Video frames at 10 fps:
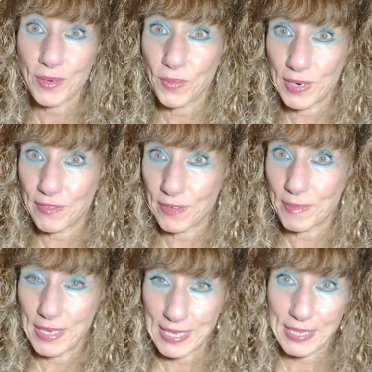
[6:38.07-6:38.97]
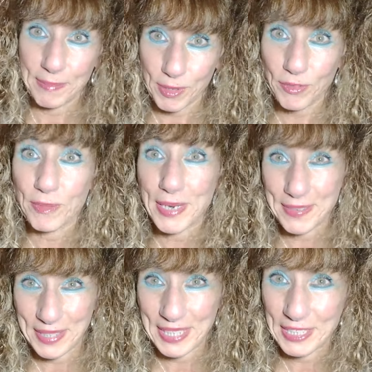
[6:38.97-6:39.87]
and they're both from
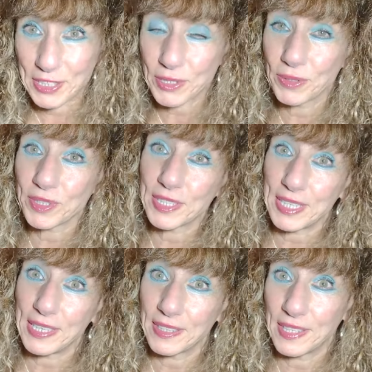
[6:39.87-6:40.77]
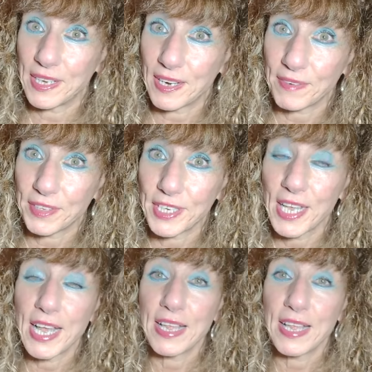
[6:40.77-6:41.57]
Ivy League schools, Yale and Harvard,